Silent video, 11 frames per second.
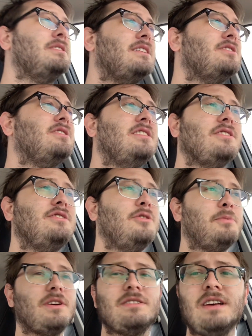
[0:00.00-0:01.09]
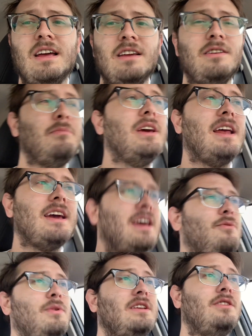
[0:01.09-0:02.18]
and they're still super exciting to me, and I
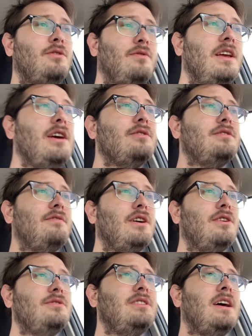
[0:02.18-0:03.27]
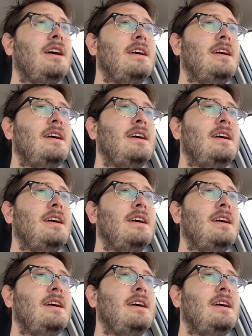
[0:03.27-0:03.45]
can't wait to do videos of those.